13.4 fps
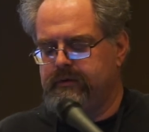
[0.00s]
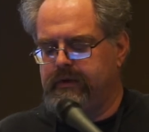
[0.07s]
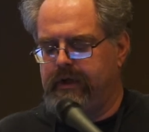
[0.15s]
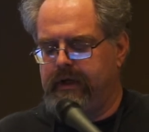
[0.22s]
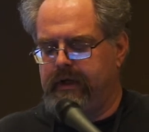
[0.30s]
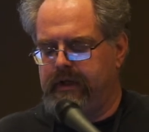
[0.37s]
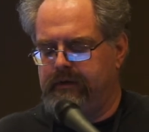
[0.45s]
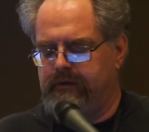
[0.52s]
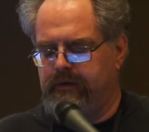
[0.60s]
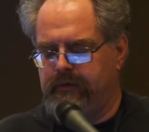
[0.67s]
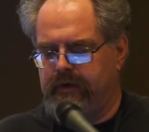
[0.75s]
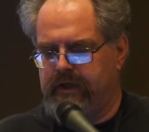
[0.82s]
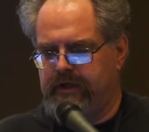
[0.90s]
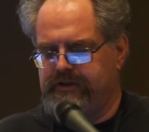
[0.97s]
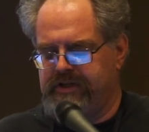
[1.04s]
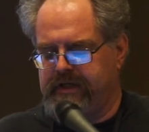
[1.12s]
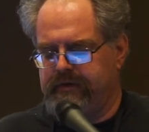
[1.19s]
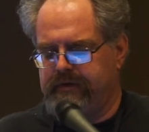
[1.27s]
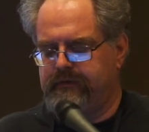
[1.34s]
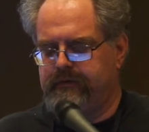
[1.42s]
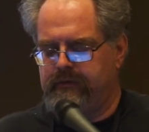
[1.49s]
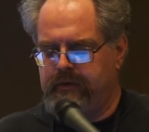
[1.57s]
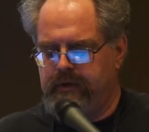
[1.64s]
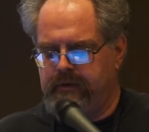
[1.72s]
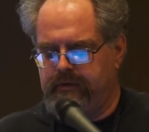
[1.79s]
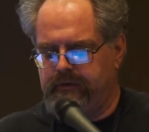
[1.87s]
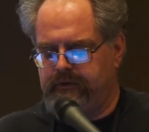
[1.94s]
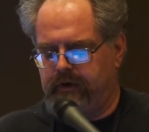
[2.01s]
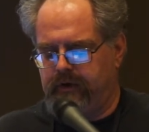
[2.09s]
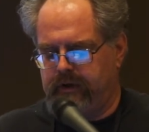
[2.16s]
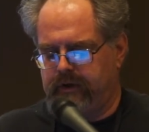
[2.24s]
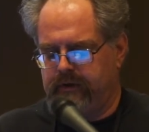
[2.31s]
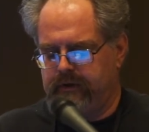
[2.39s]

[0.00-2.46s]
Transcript: and don't get a chance to talk.